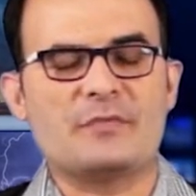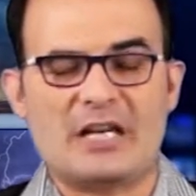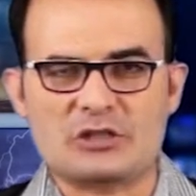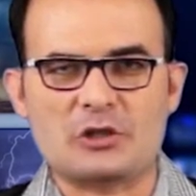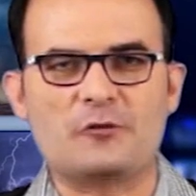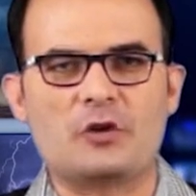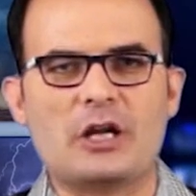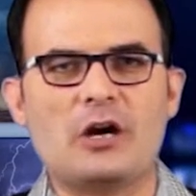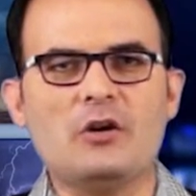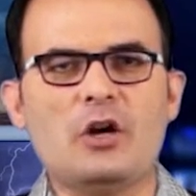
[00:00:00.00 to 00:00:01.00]
That's all for
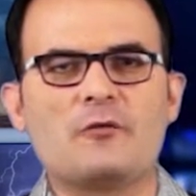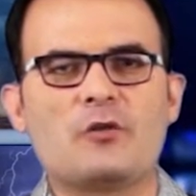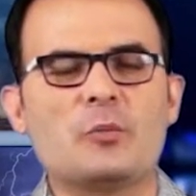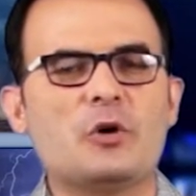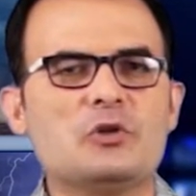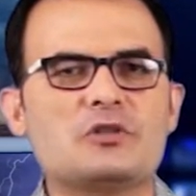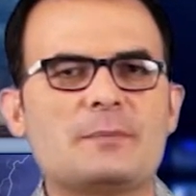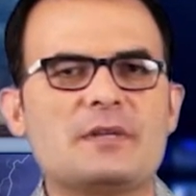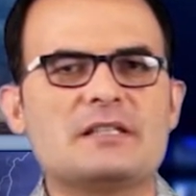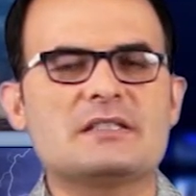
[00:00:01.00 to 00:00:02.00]
now. For more news
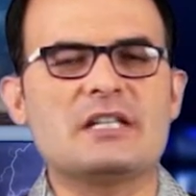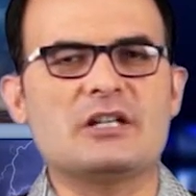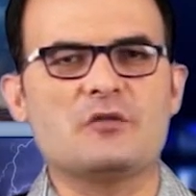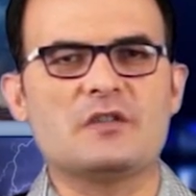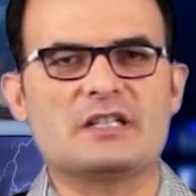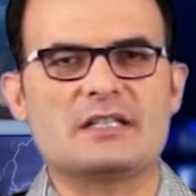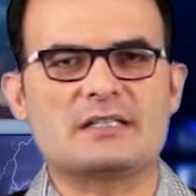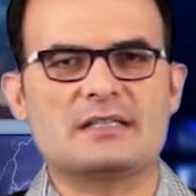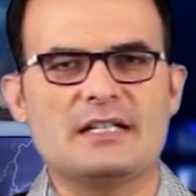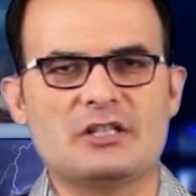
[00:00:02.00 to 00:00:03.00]
updates, stay tuned with
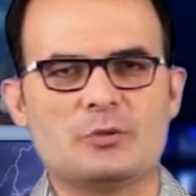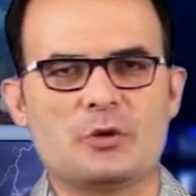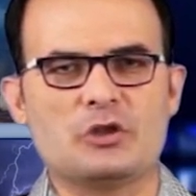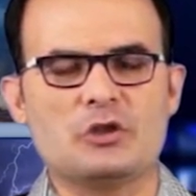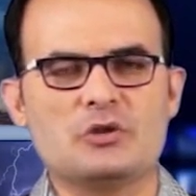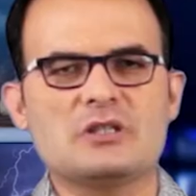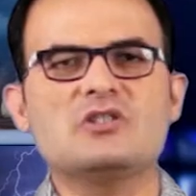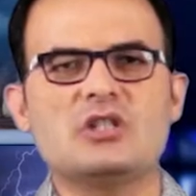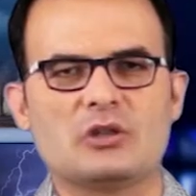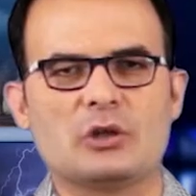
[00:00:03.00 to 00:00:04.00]
us. It's Tomorrow News,
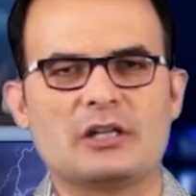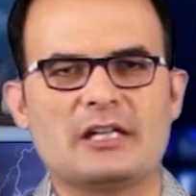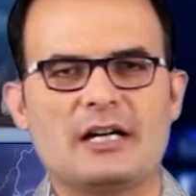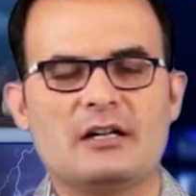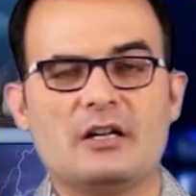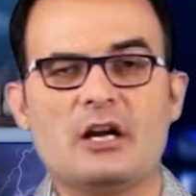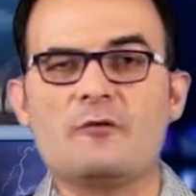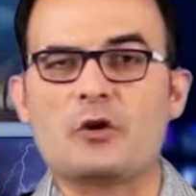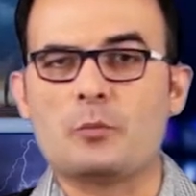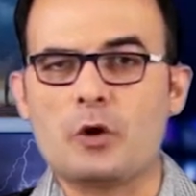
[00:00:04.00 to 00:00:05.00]
Jit Dulakia.
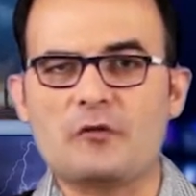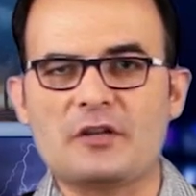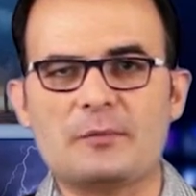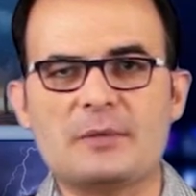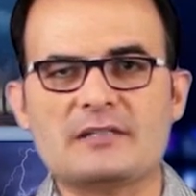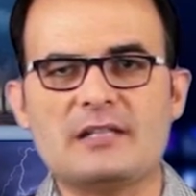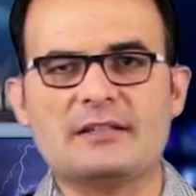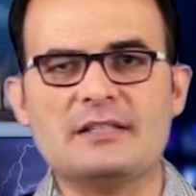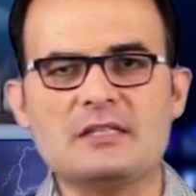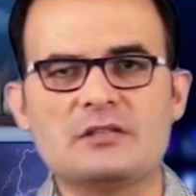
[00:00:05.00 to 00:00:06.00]
For more weather updates
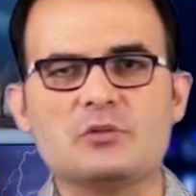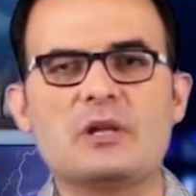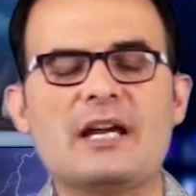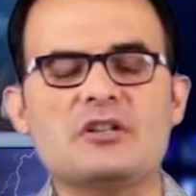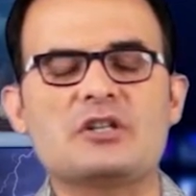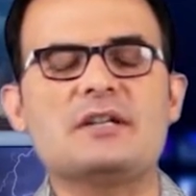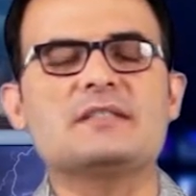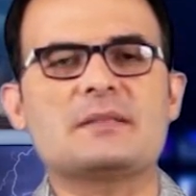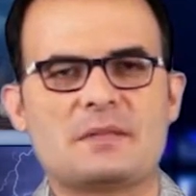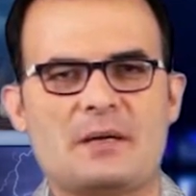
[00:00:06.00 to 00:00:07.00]
like this, do like, share and
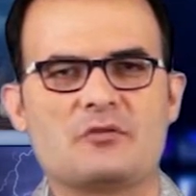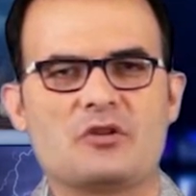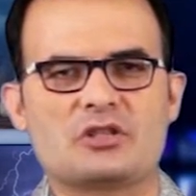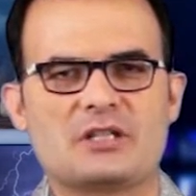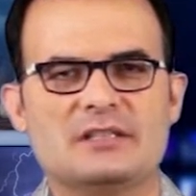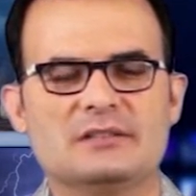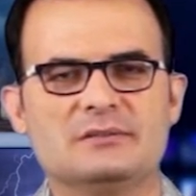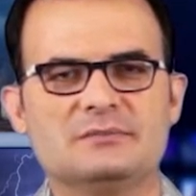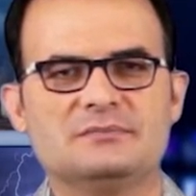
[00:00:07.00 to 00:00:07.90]
subscribe to our channel.